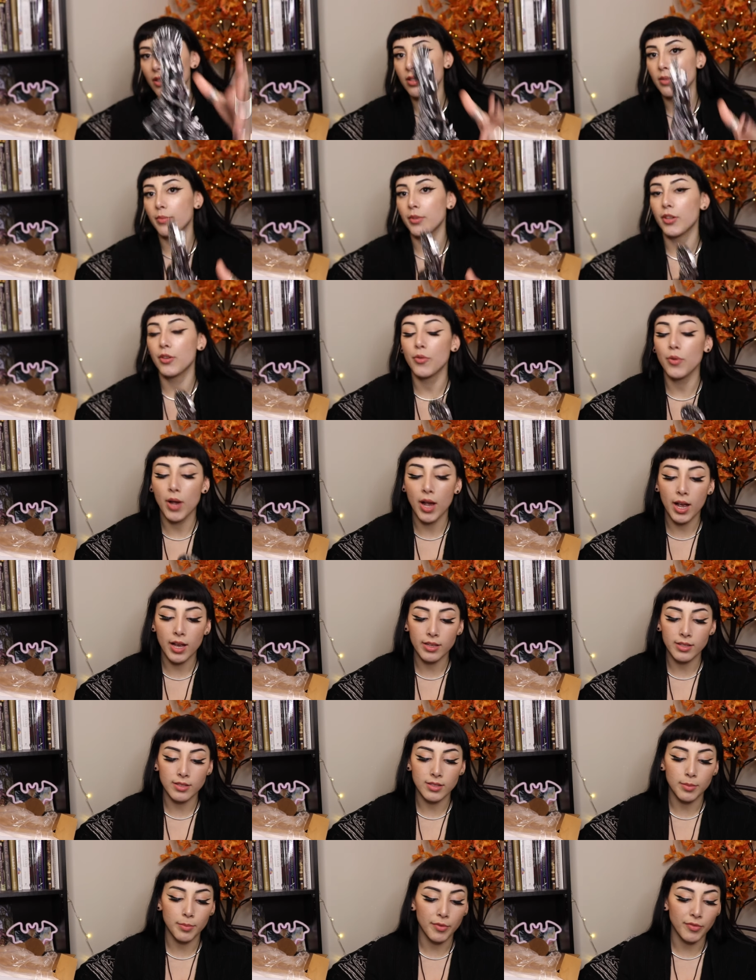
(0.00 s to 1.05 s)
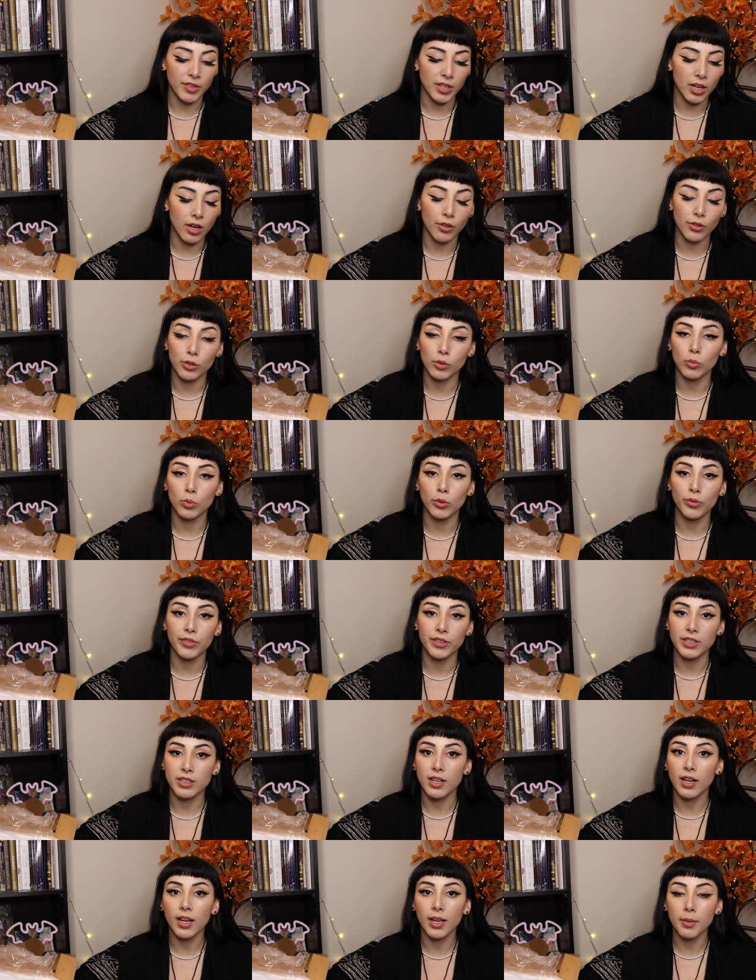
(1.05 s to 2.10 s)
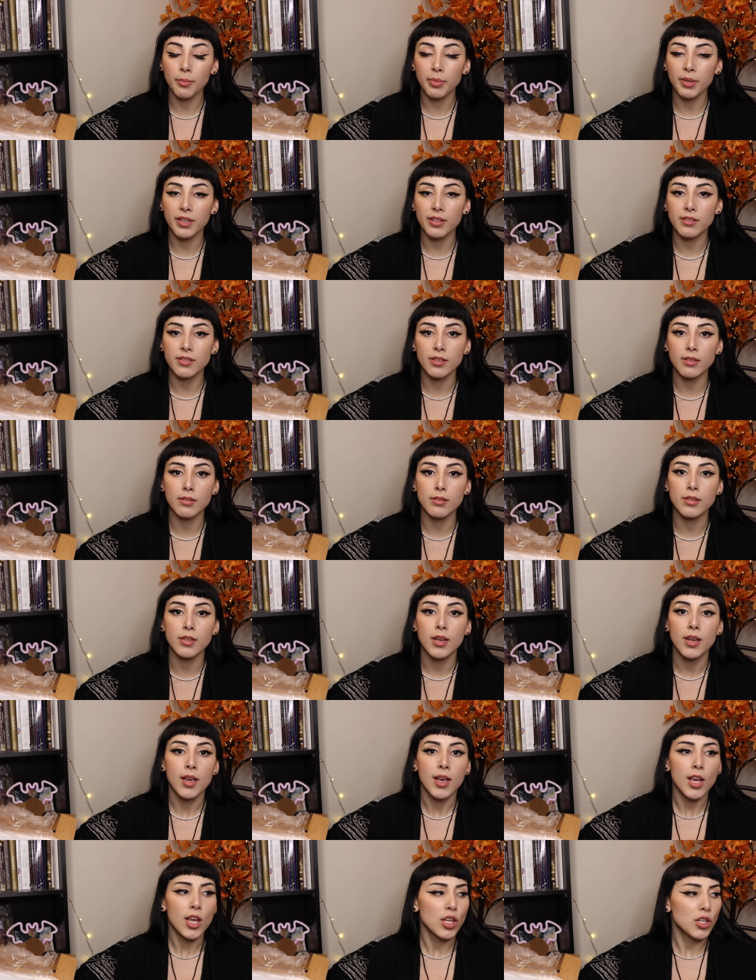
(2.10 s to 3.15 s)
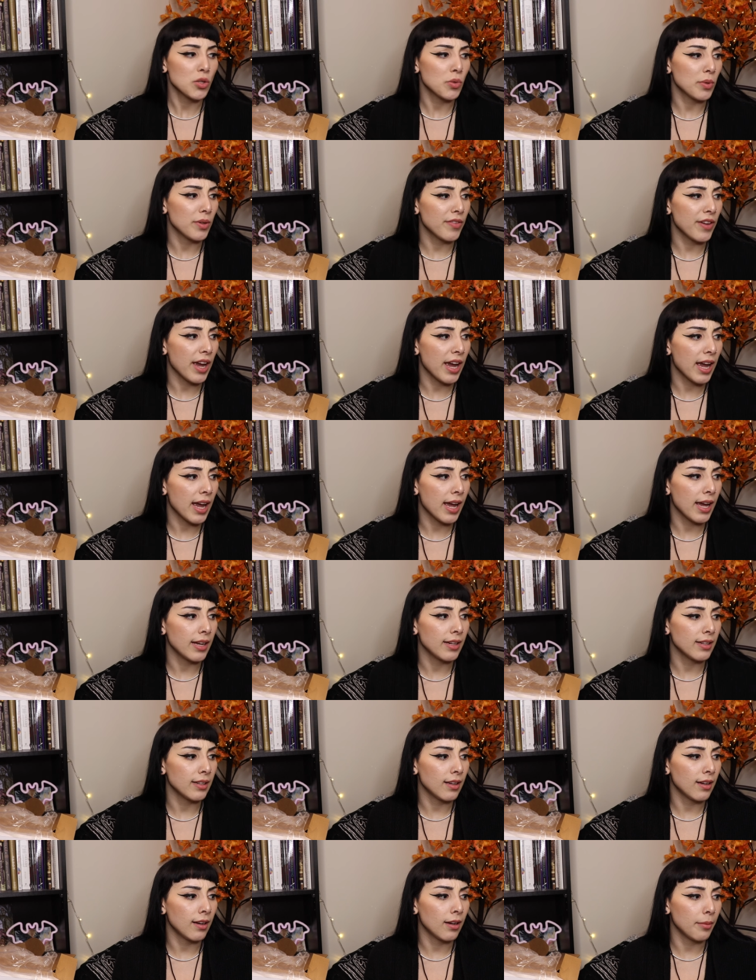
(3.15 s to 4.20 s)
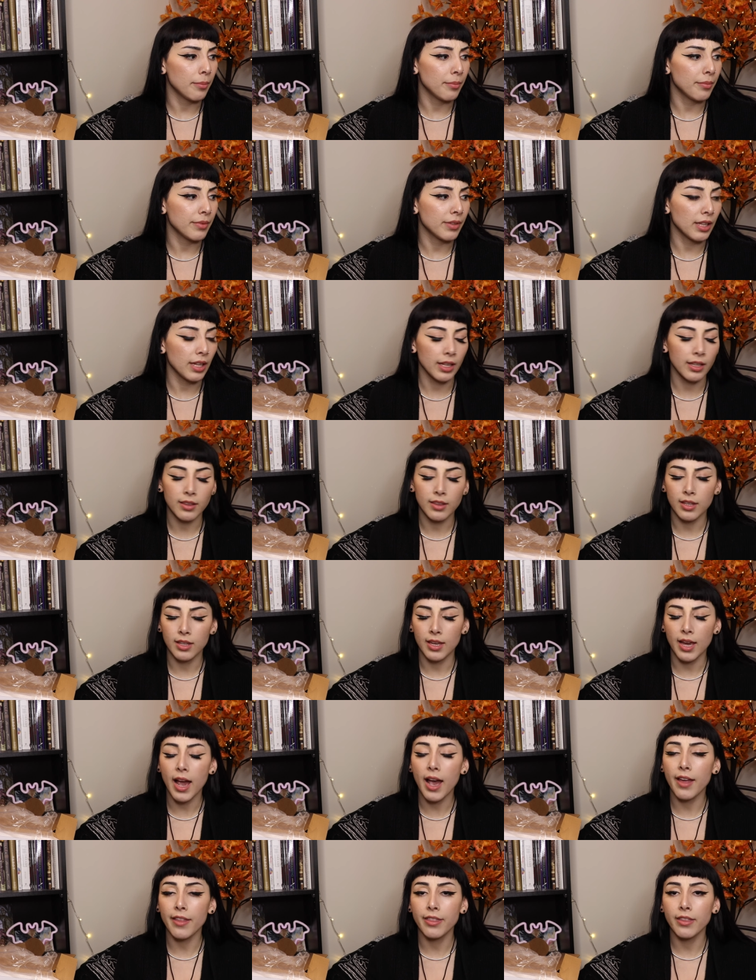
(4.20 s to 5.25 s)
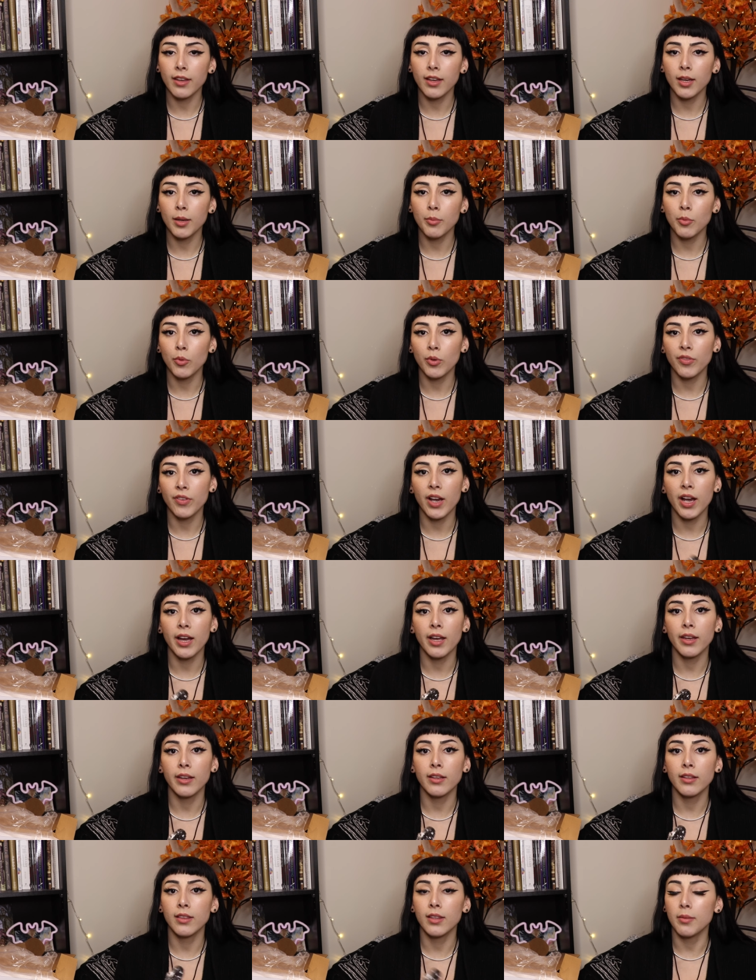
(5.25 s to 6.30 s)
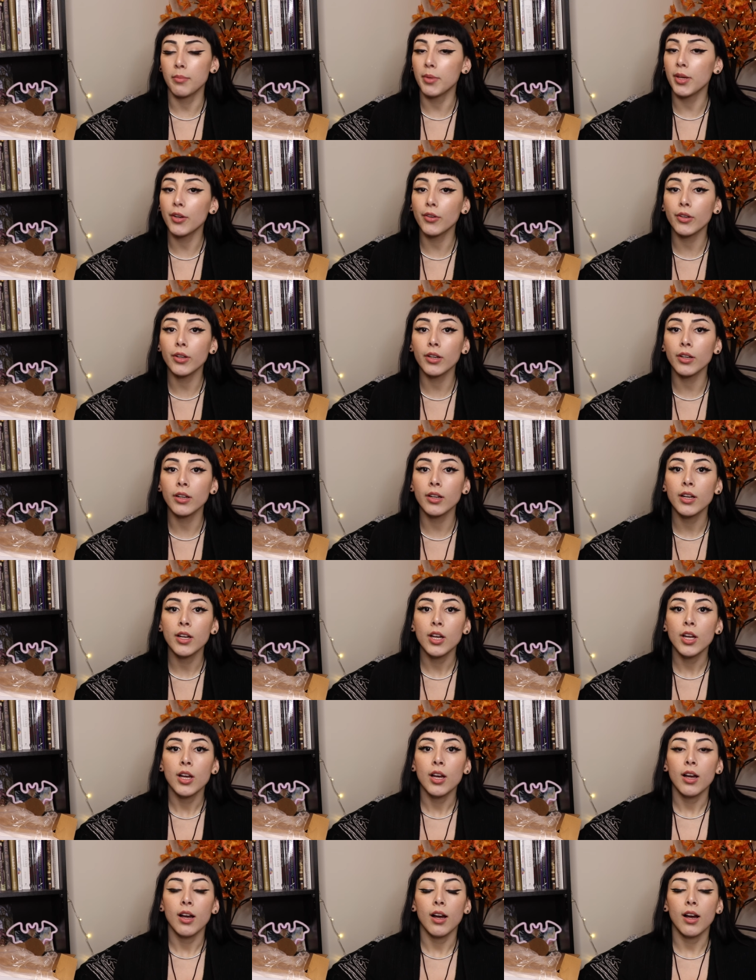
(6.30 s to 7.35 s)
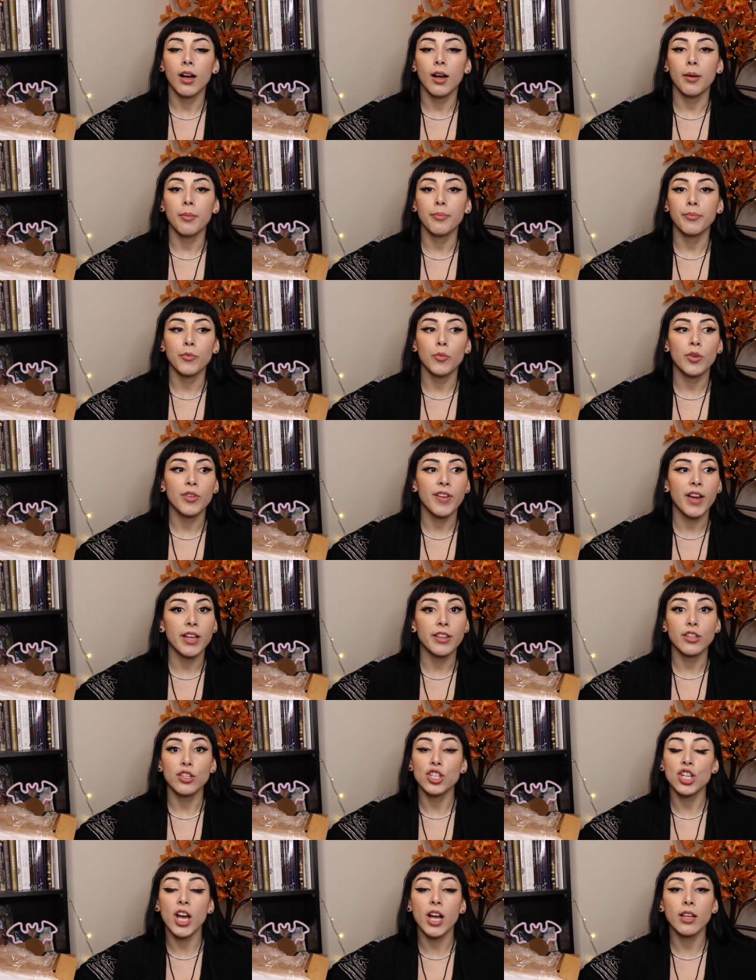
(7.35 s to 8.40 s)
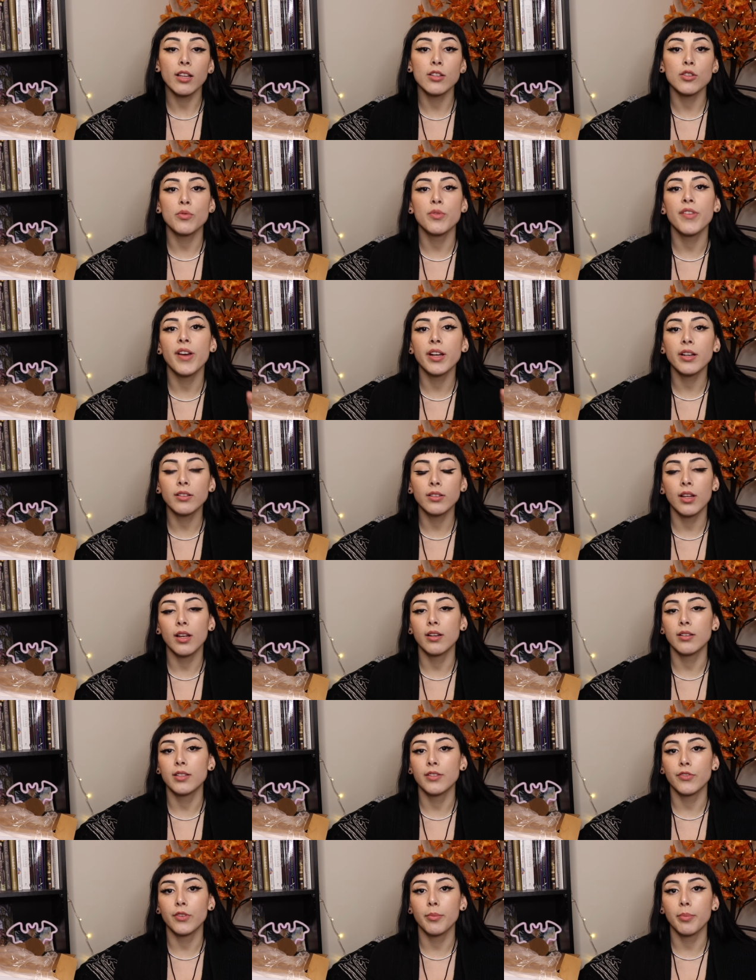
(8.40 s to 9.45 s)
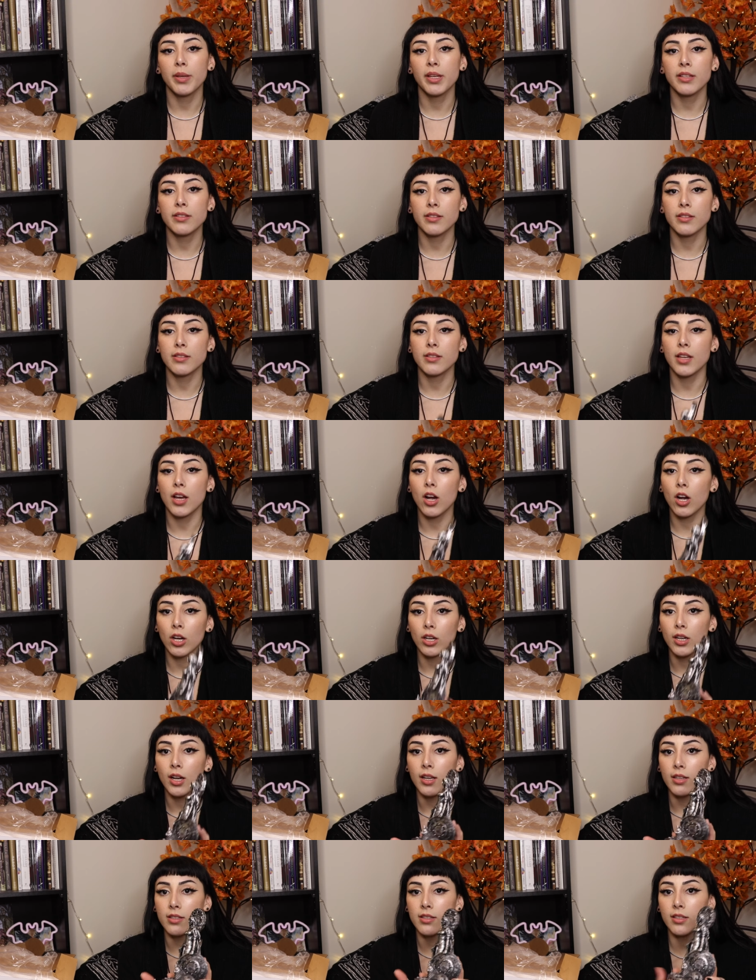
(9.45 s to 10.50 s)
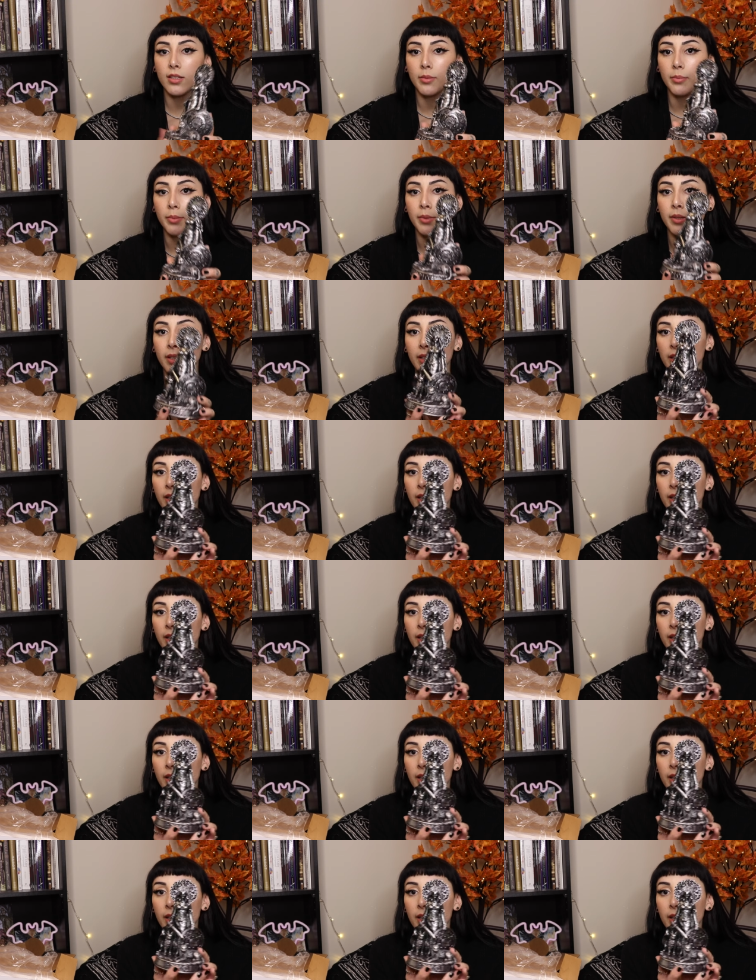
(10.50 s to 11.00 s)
somebody who has some of the other Wolf and Thyme pieces. So we've had um, like the athame, we've had the mirror, um, we've had the chalice, we've had a lot of different pieces that are custom